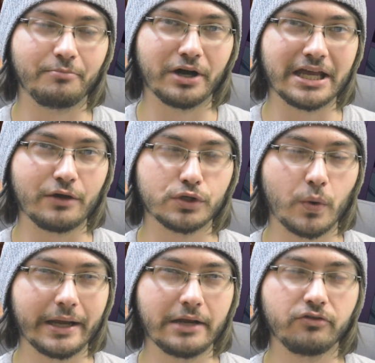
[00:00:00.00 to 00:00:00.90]
but it was
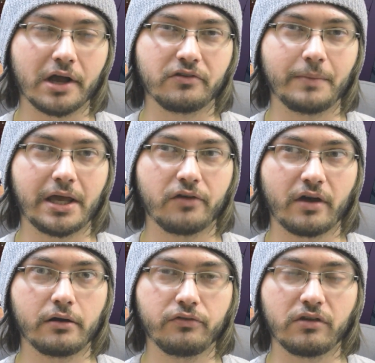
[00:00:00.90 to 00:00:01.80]
quite interesting because I
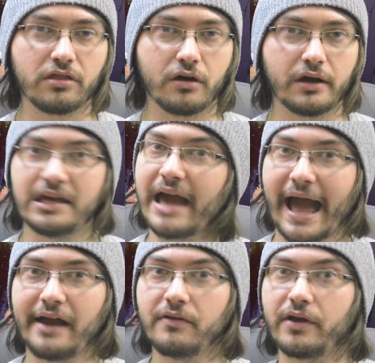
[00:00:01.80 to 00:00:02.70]
honestly thought he
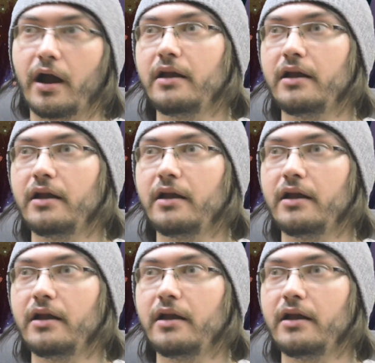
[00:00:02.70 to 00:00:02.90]
had it there.